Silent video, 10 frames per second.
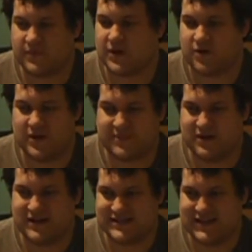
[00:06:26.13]
the correct
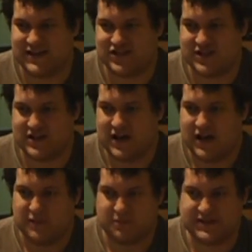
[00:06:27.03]
pronunciation,
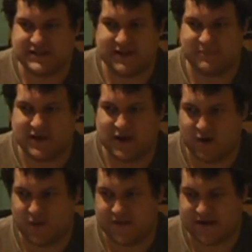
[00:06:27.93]
please let me
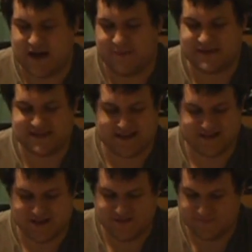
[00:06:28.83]
know in the comment
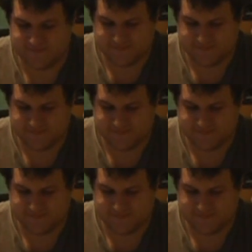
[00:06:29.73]
section.